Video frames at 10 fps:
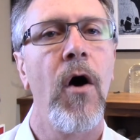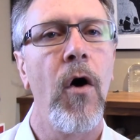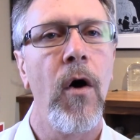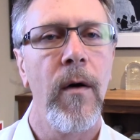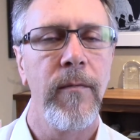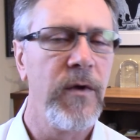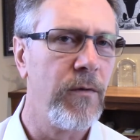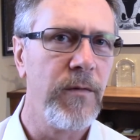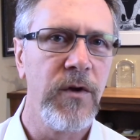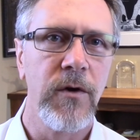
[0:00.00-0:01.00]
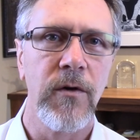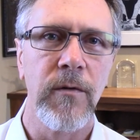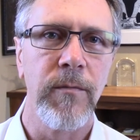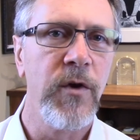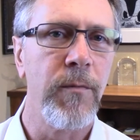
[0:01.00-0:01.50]

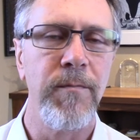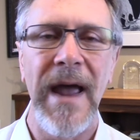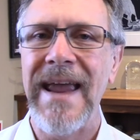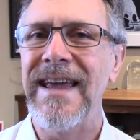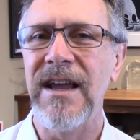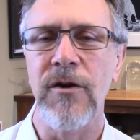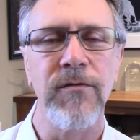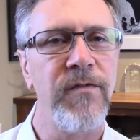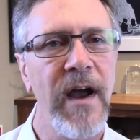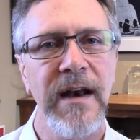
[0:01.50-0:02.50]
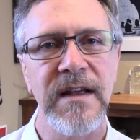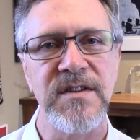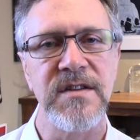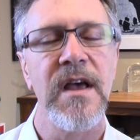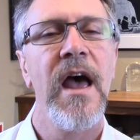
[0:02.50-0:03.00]
your banking, your
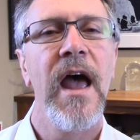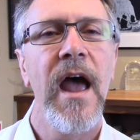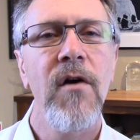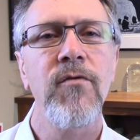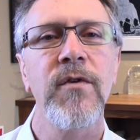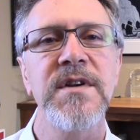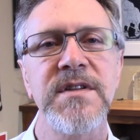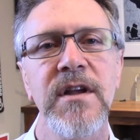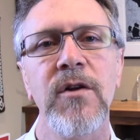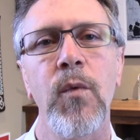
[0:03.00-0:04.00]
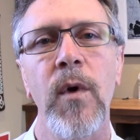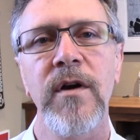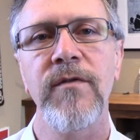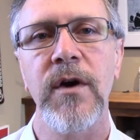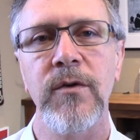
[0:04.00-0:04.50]
finances. Every single one
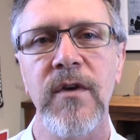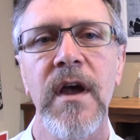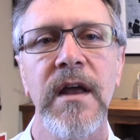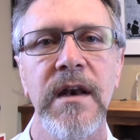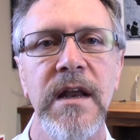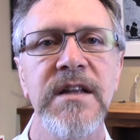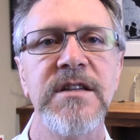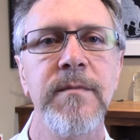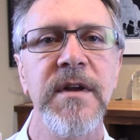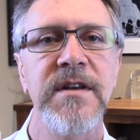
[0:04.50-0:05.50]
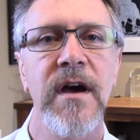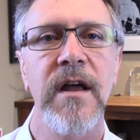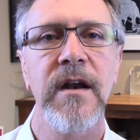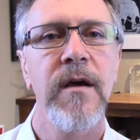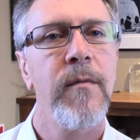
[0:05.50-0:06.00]
of those needs to be
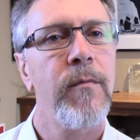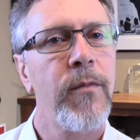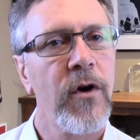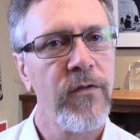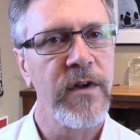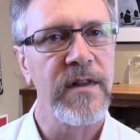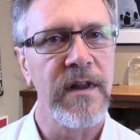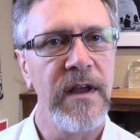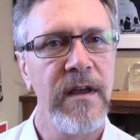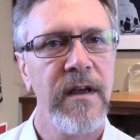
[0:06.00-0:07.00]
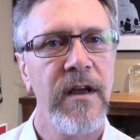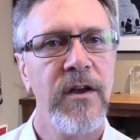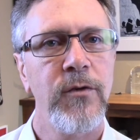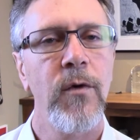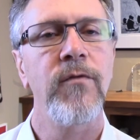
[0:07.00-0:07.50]
done perfectly
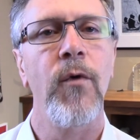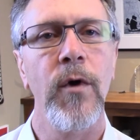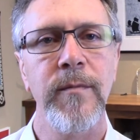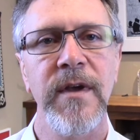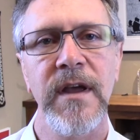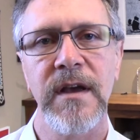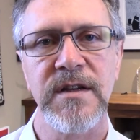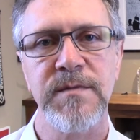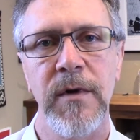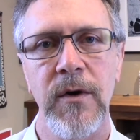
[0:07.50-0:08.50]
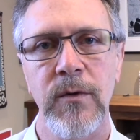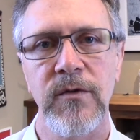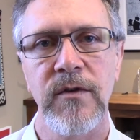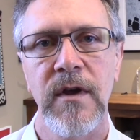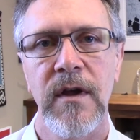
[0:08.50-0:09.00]
to avoid being
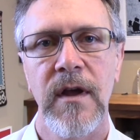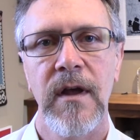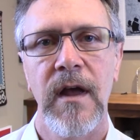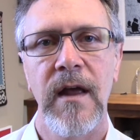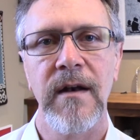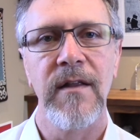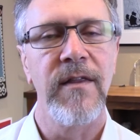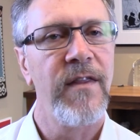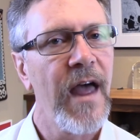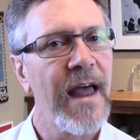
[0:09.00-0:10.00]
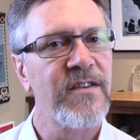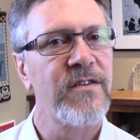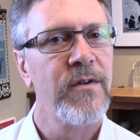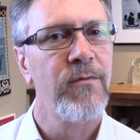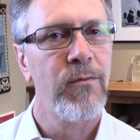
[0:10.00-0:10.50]
exposed. And
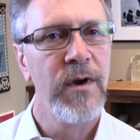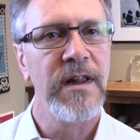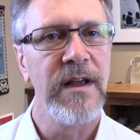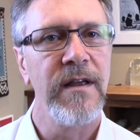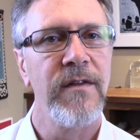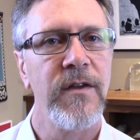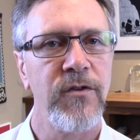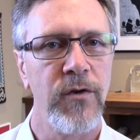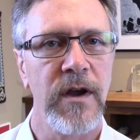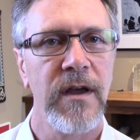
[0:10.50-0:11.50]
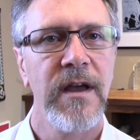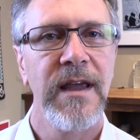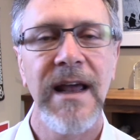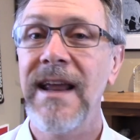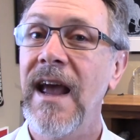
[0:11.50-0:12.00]
that's really the trick.
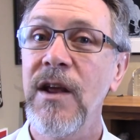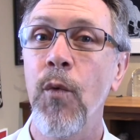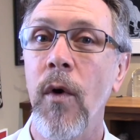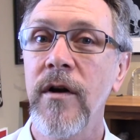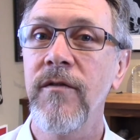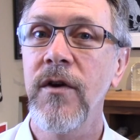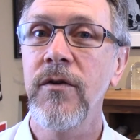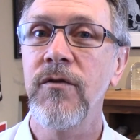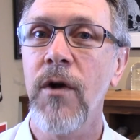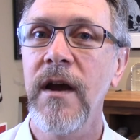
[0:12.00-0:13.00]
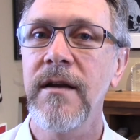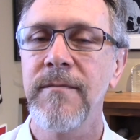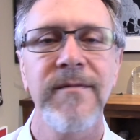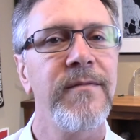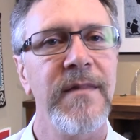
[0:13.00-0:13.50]
Getting any one of those right,
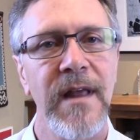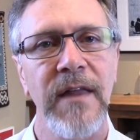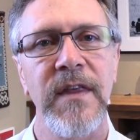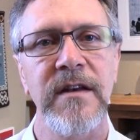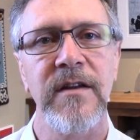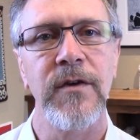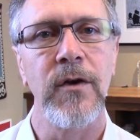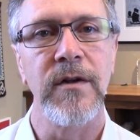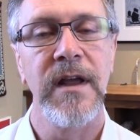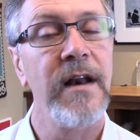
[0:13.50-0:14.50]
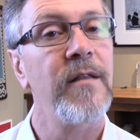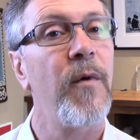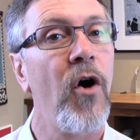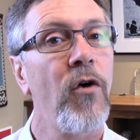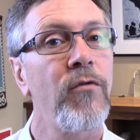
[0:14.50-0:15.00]
not that difficult. Getting them
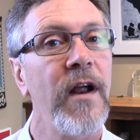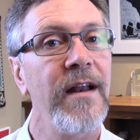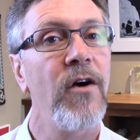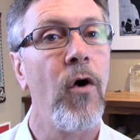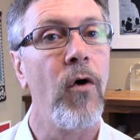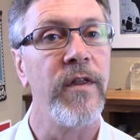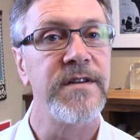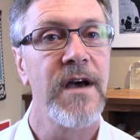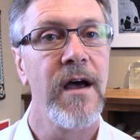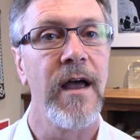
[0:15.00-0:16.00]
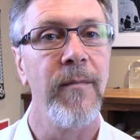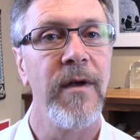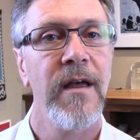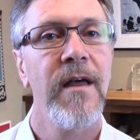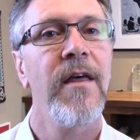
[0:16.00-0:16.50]
all right all the
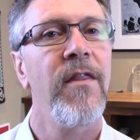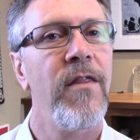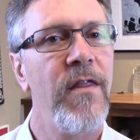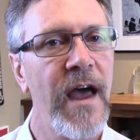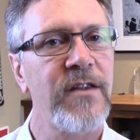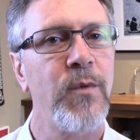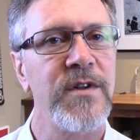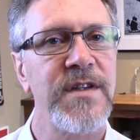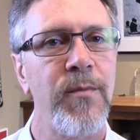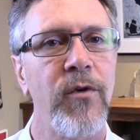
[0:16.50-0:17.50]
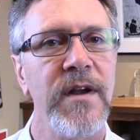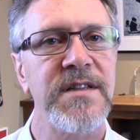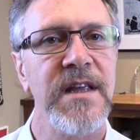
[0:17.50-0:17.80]
time, that's what separates